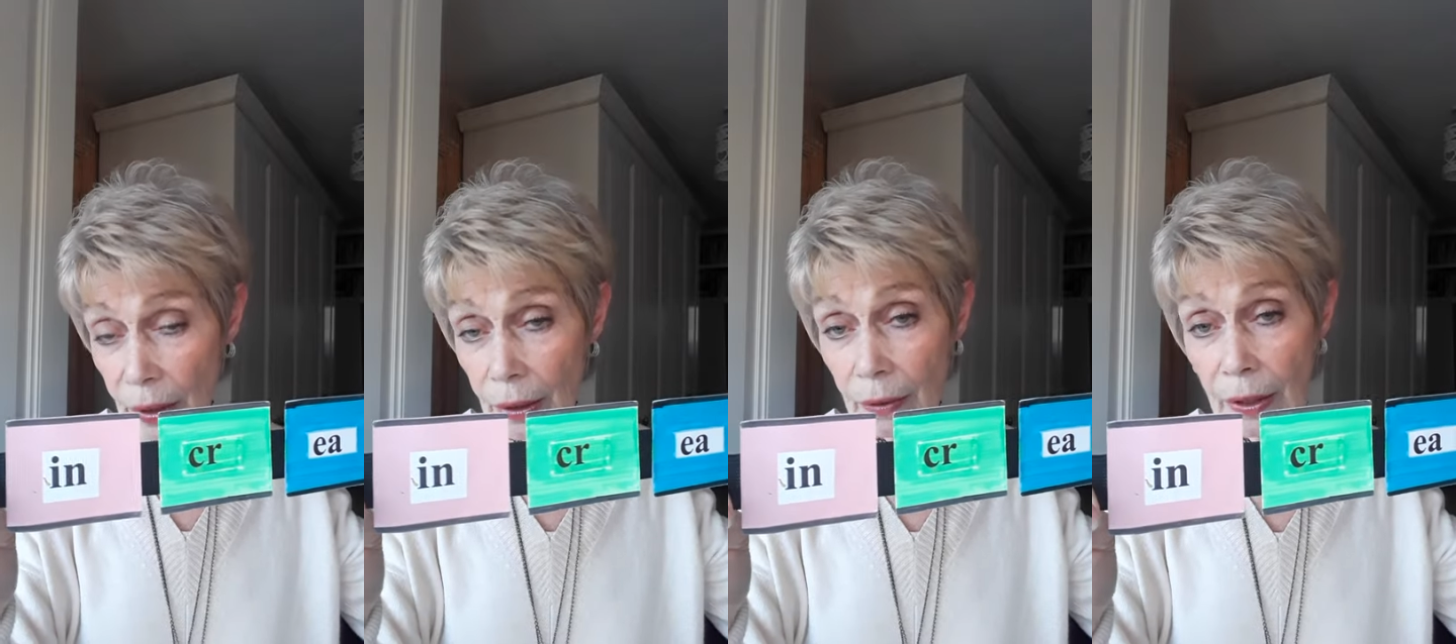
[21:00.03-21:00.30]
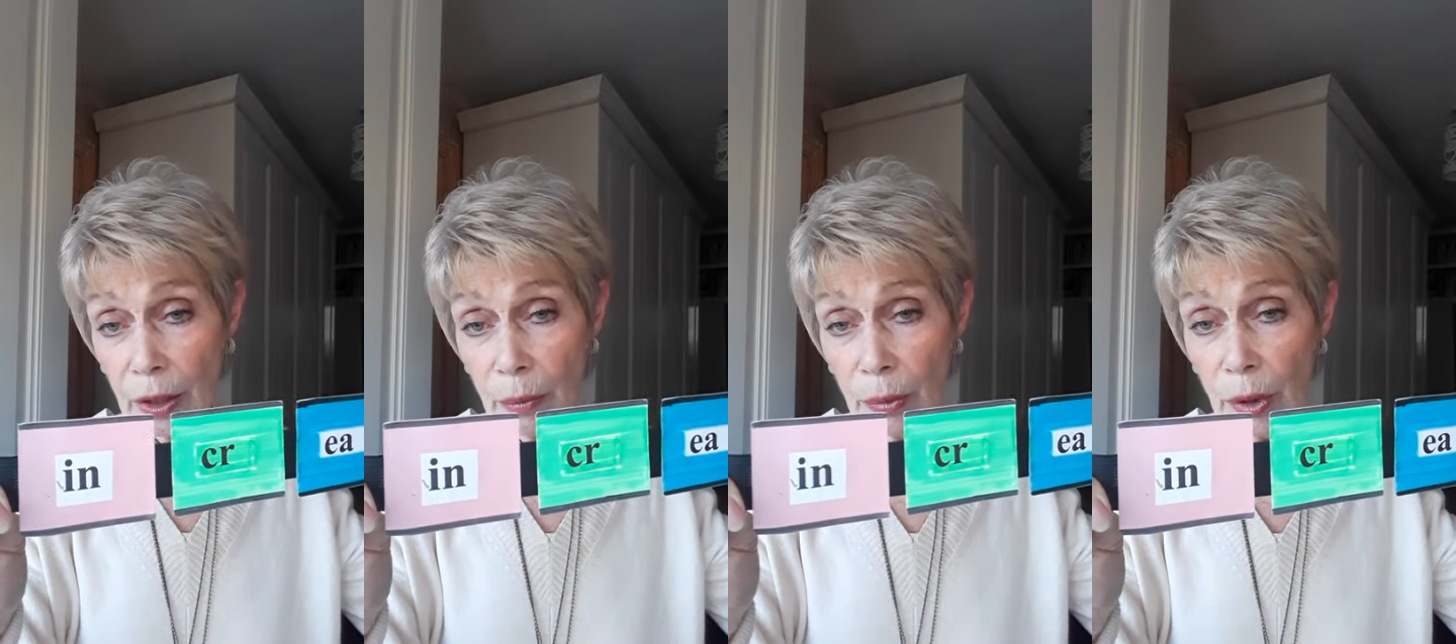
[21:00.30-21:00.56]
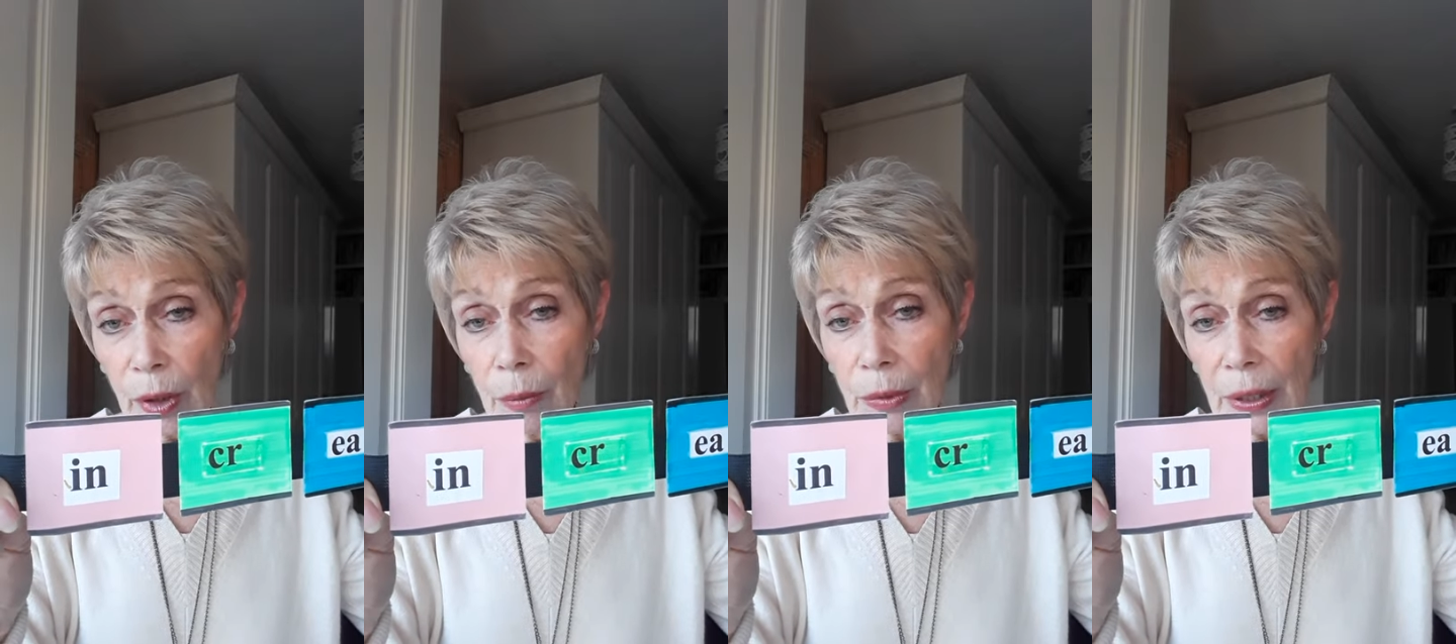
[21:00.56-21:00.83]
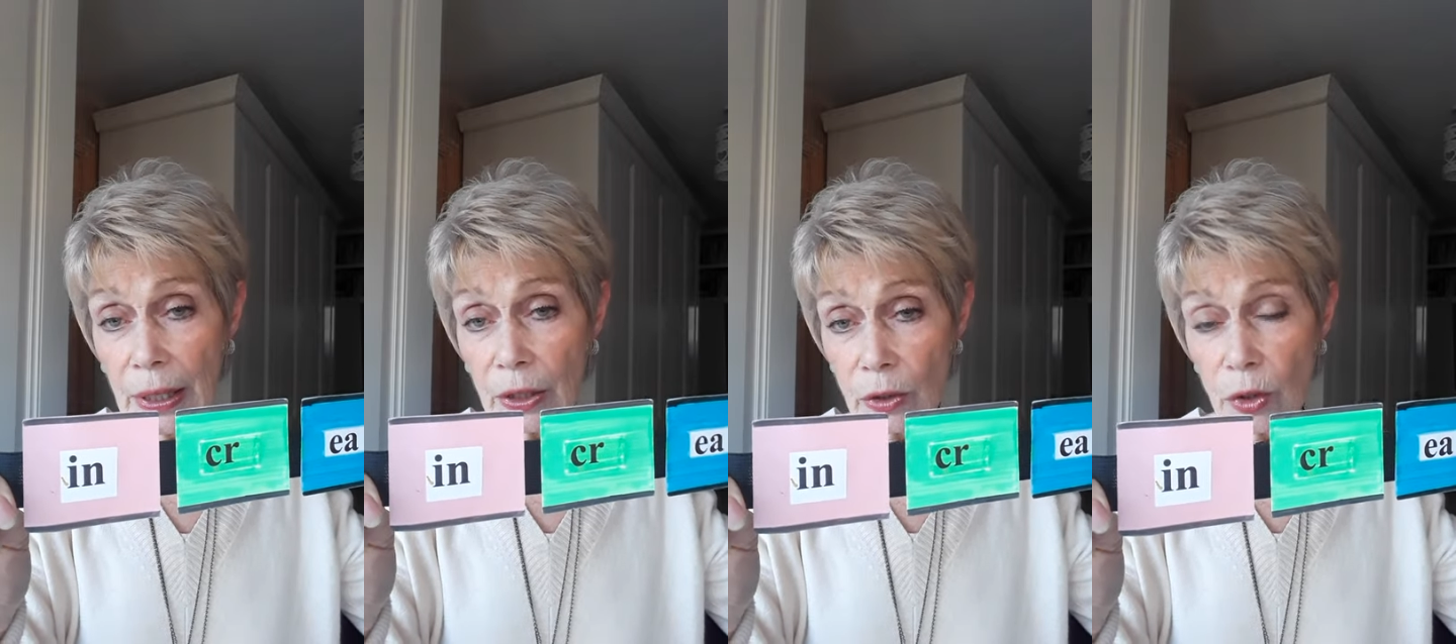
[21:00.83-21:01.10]
and then it becomes
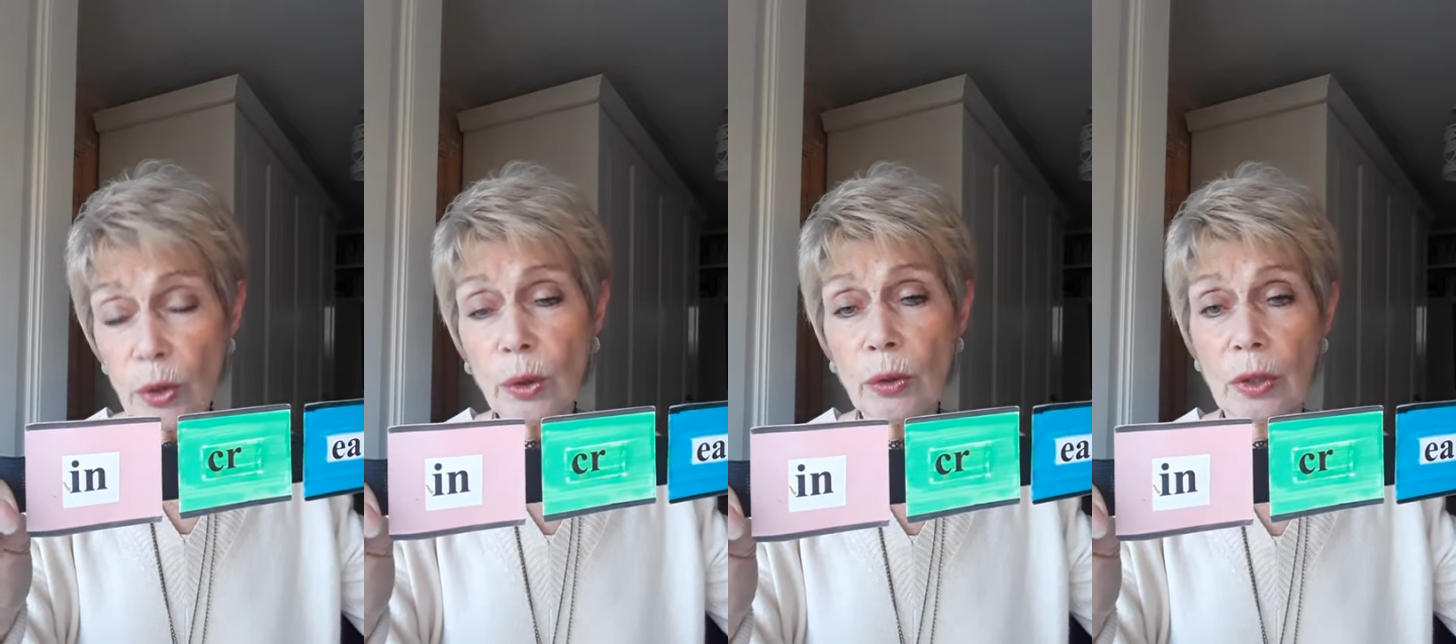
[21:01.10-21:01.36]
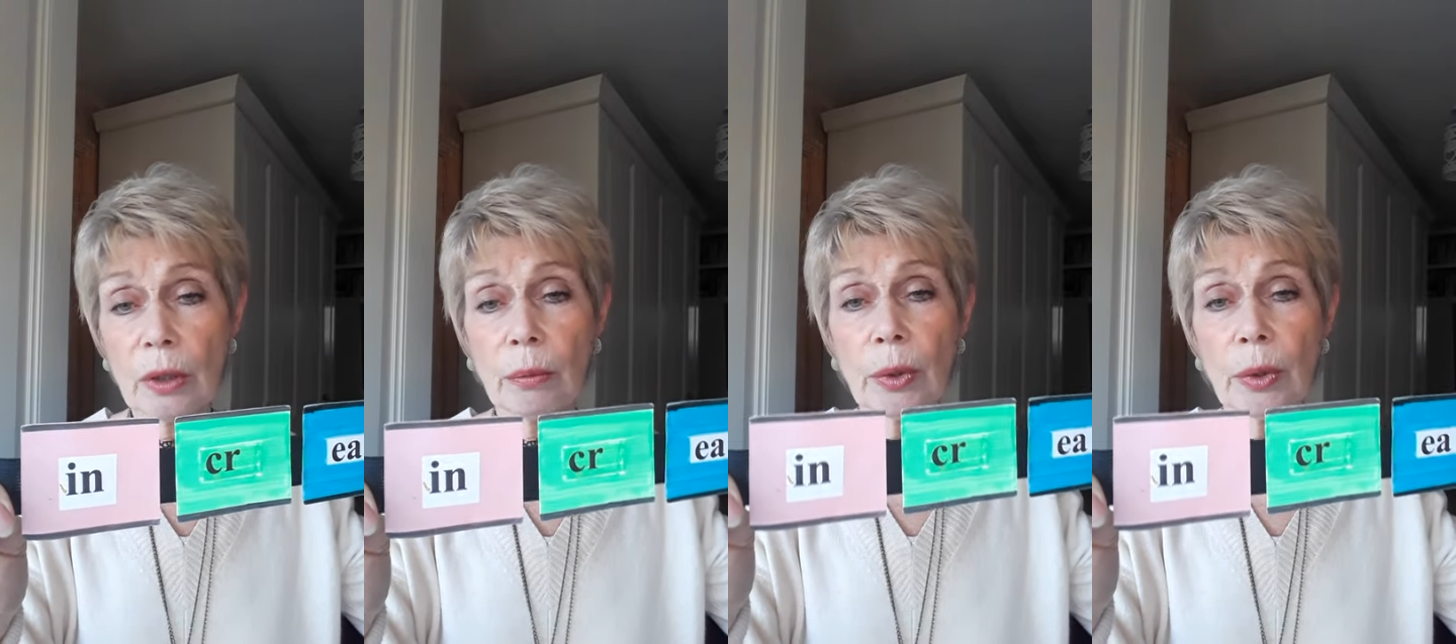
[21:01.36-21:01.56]
less daunting